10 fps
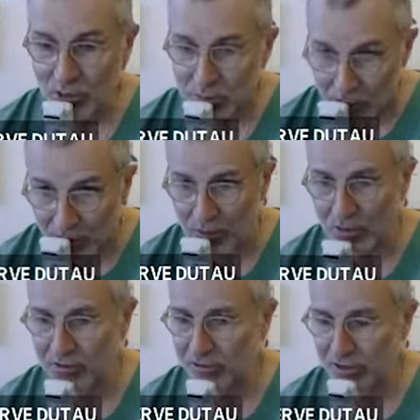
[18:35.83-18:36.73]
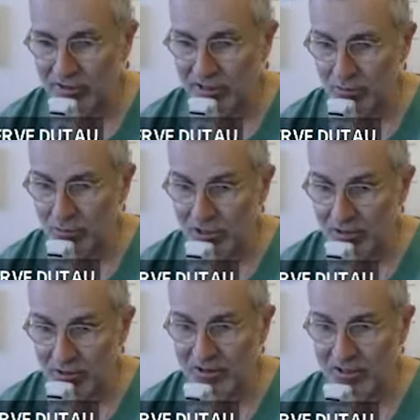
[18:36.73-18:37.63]
could be removed
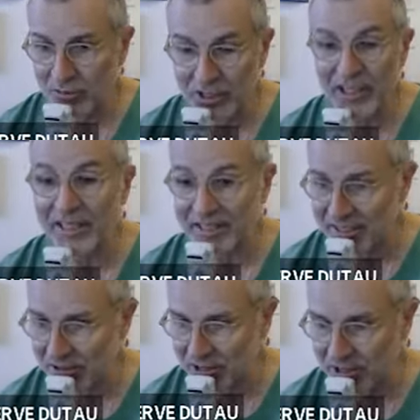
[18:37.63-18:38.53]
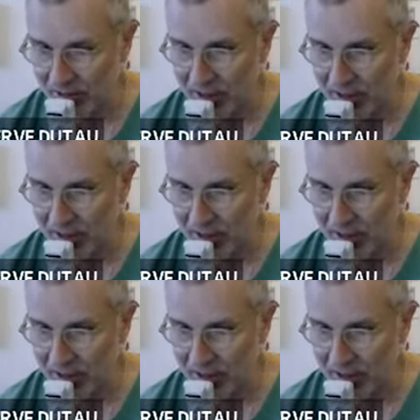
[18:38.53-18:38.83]
successfully and easily.